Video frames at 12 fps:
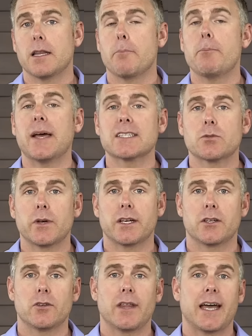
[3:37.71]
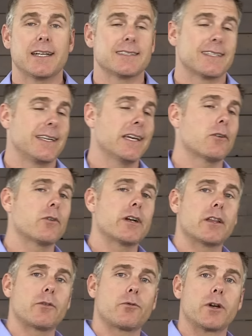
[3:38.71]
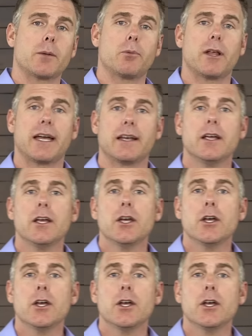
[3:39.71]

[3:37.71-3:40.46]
And the best way to do that is get rid of the free plan,